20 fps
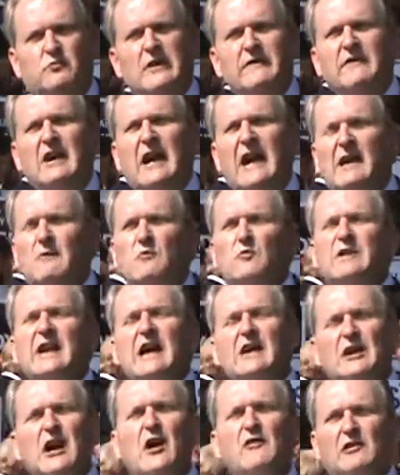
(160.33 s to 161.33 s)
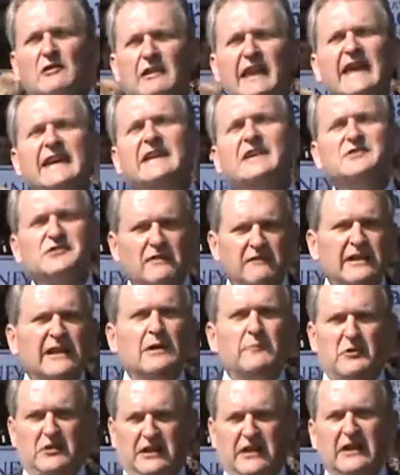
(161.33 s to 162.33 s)
We've got what I call the Ladies of
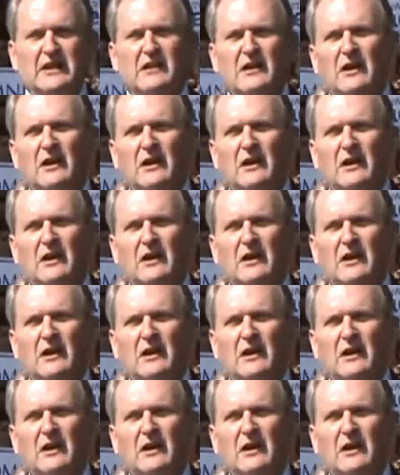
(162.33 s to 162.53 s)
Liberty.